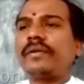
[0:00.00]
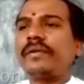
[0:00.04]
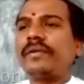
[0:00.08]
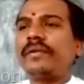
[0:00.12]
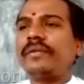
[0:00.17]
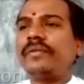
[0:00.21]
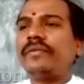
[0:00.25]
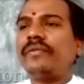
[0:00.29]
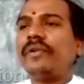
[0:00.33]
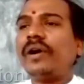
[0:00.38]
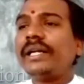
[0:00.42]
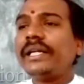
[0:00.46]

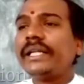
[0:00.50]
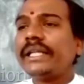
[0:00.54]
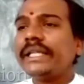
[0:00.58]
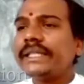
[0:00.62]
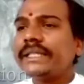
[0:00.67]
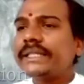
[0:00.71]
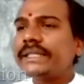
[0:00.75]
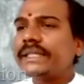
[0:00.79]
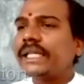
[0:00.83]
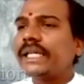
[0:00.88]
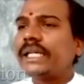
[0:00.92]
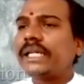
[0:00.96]
One
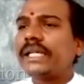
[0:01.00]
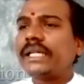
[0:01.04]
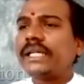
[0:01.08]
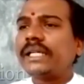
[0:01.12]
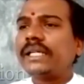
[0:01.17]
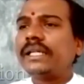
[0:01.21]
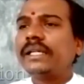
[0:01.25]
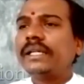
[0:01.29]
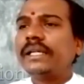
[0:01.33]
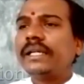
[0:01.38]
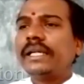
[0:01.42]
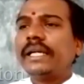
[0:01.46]
is
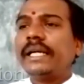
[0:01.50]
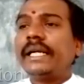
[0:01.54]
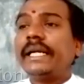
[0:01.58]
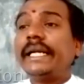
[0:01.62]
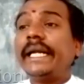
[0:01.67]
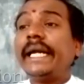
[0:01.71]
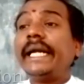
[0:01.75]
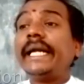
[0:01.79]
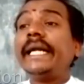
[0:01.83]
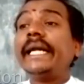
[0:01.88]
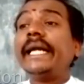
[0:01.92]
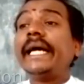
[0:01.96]
the
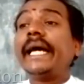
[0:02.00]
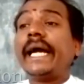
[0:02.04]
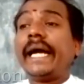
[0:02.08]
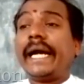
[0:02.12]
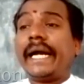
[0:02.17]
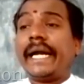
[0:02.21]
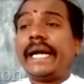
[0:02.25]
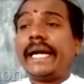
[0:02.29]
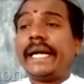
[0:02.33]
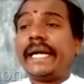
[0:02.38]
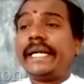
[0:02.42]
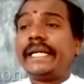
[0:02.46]
dead
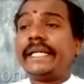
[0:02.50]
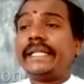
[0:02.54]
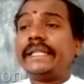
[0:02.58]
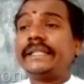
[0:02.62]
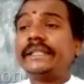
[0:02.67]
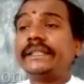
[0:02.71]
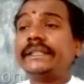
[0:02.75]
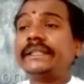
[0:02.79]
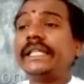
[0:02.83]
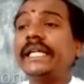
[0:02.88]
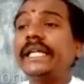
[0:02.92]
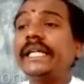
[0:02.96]
and
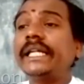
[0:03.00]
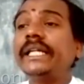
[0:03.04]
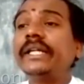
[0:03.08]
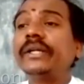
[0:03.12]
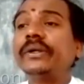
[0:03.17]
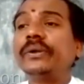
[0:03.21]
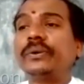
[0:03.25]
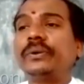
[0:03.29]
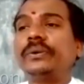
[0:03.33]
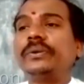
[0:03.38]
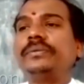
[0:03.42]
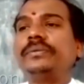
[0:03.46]
steady load,